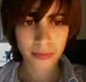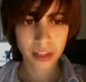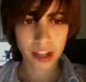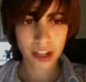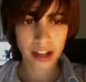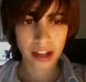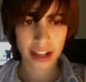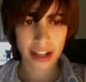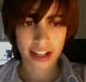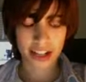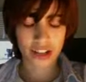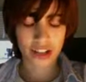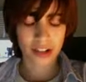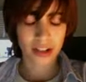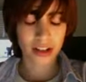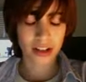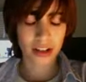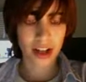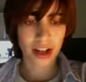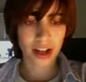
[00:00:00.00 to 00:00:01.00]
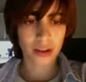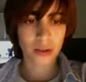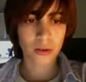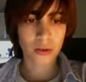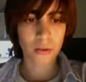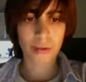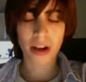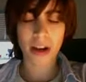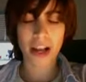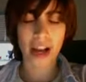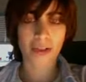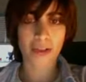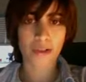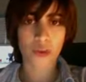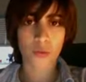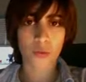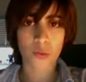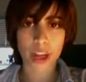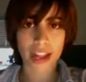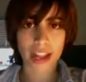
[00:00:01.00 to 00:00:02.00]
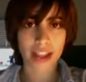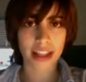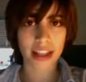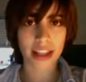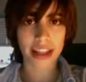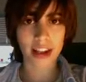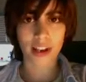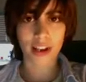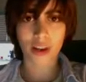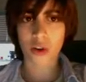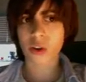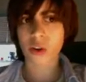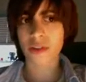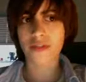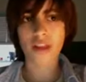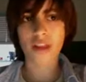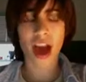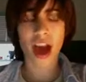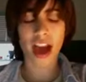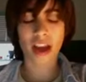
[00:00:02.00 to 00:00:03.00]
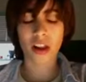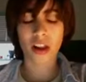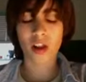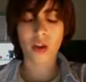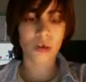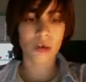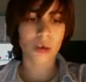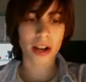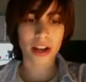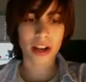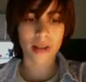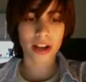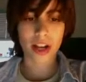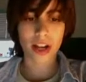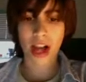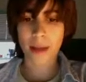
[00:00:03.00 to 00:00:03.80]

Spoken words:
connection. Now you might have to right click or file or whatever.